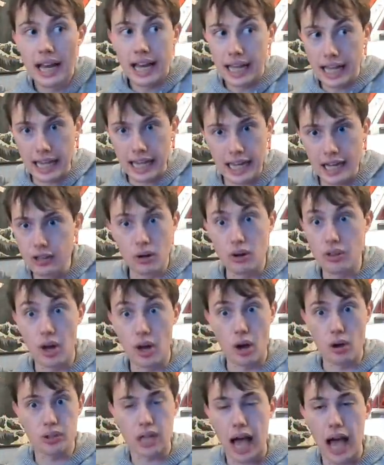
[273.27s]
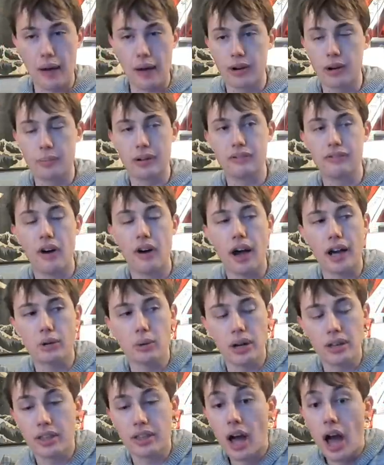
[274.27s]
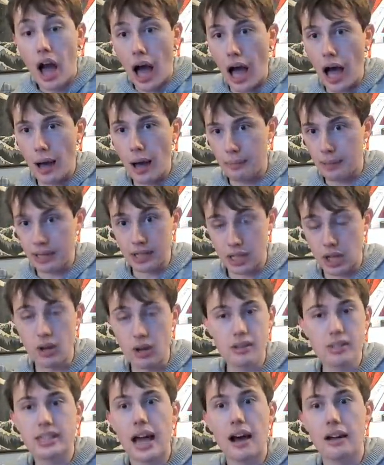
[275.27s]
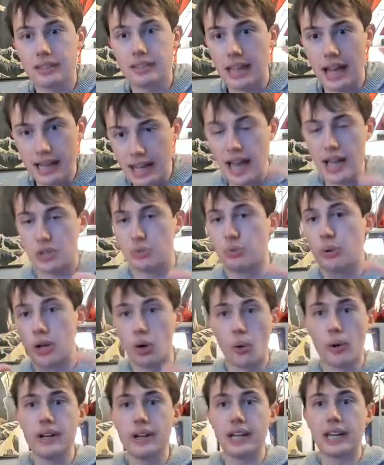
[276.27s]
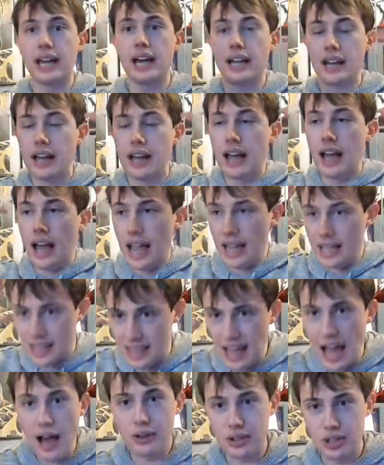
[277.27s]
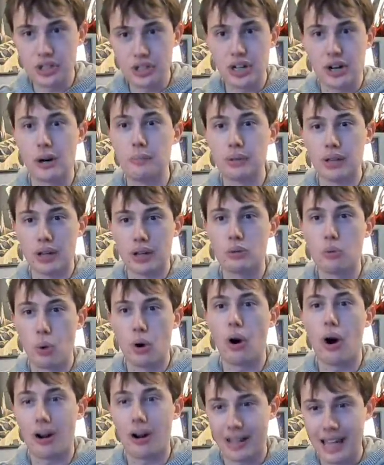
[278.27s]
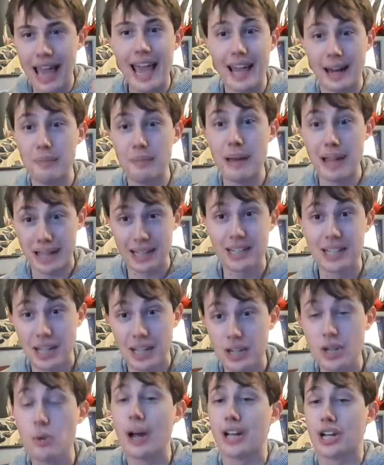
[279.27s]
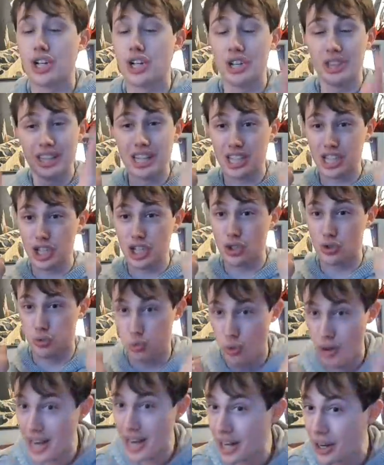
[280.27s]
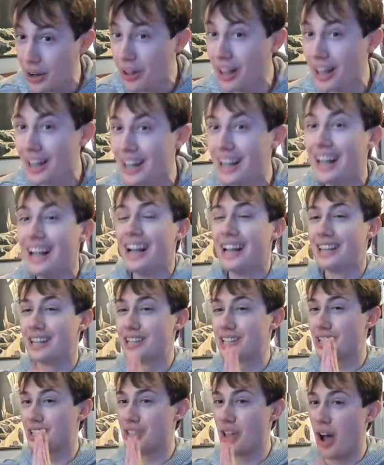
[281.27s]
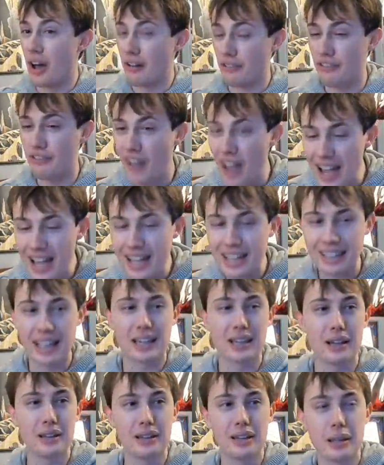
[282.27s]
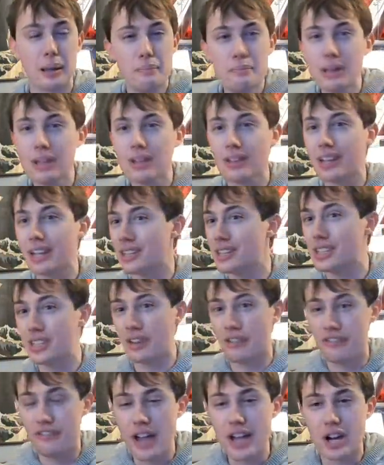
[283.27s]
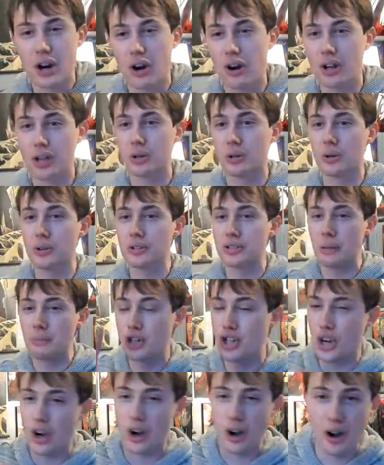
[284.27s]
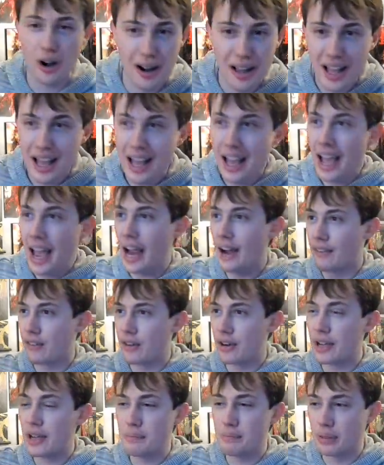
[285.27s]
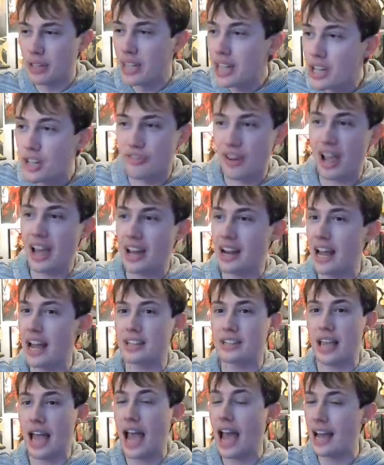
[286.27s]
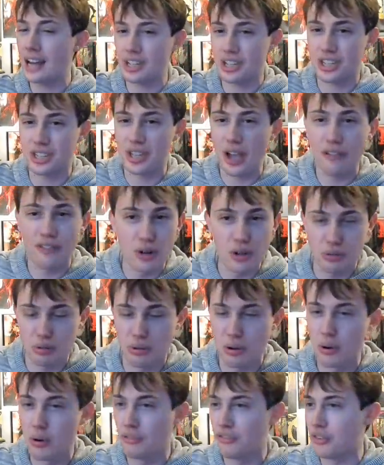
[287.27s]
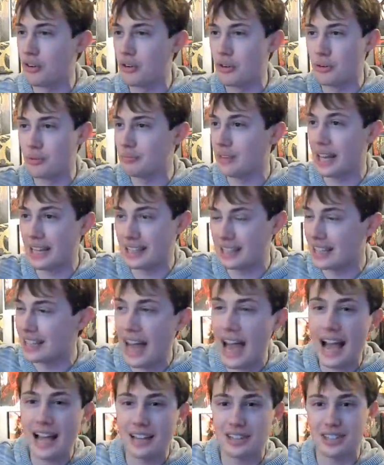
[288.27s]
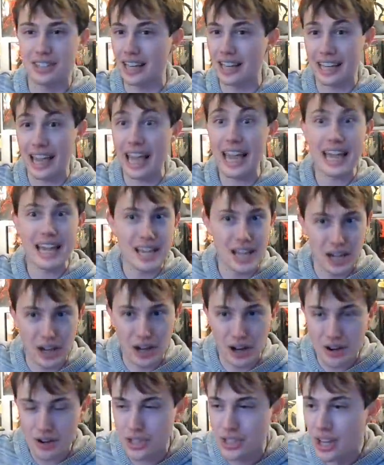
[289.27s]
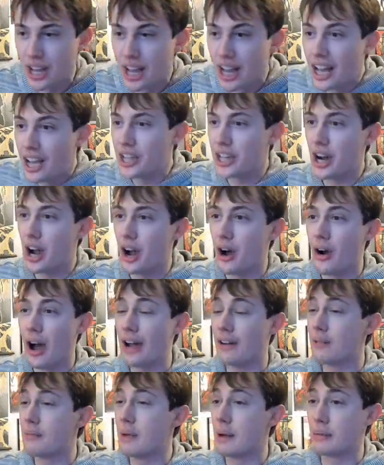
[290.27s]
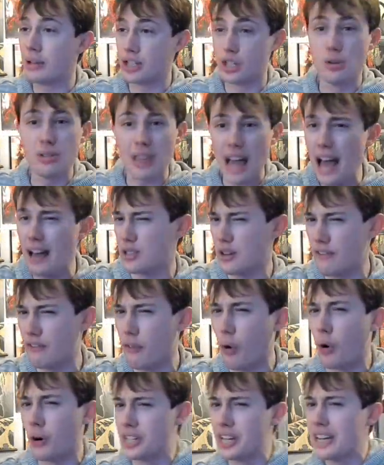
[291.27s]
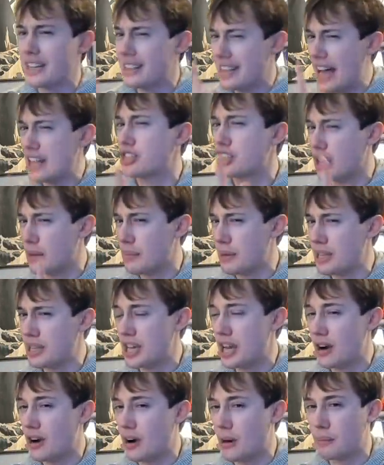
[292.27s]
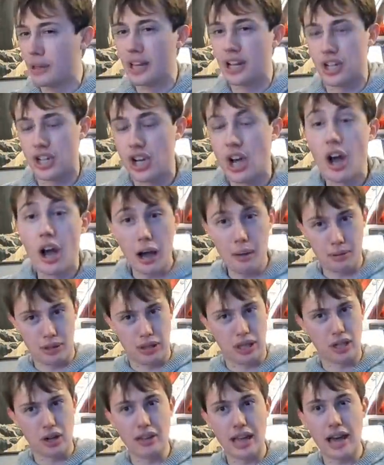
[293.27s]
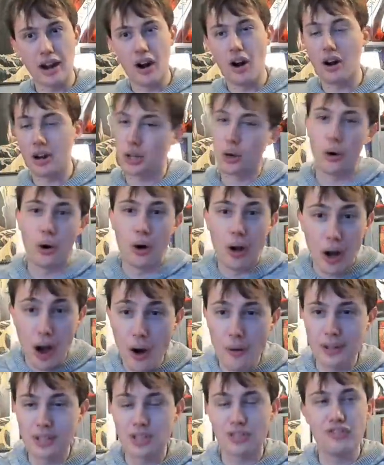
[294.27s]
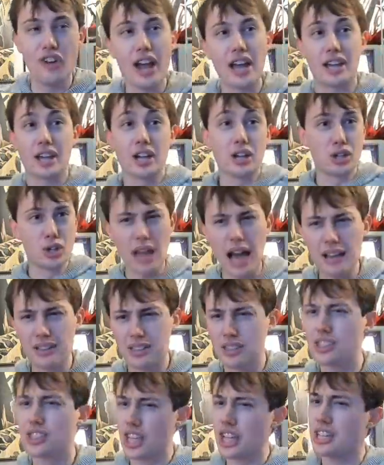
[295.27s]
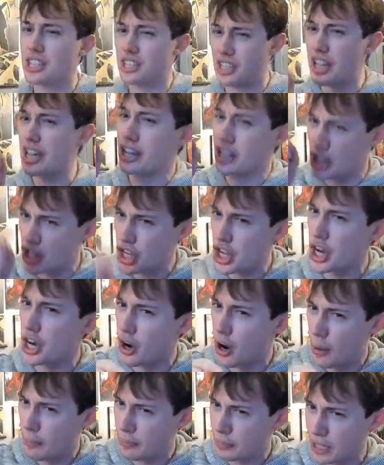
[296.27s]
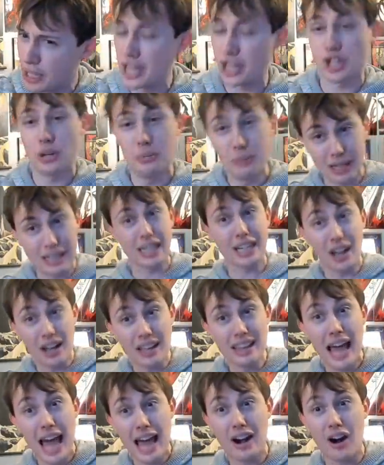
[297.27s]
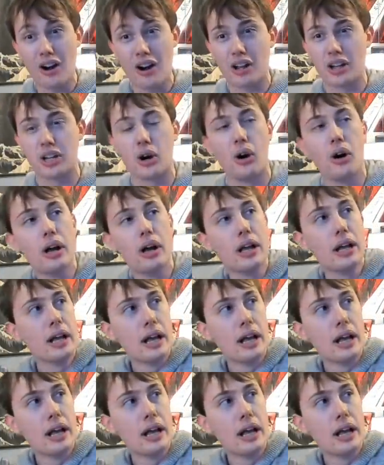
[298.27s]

Either of those, I would have been fine with. Uh, but it turns out that yes, we're going to get a Thousand Year Blood War arc anime continuation. This is real. This is not fake, like uh, the millions of fake articles I'm sure every Bleach fan has had to suffer through for like the last like eight years. You know, I remember like 2000. 2014, that's going to be the year of Bleach. I'm going to click on that article. Oh, it's fake. 2016, year of Bleach. I'm going to click on that article.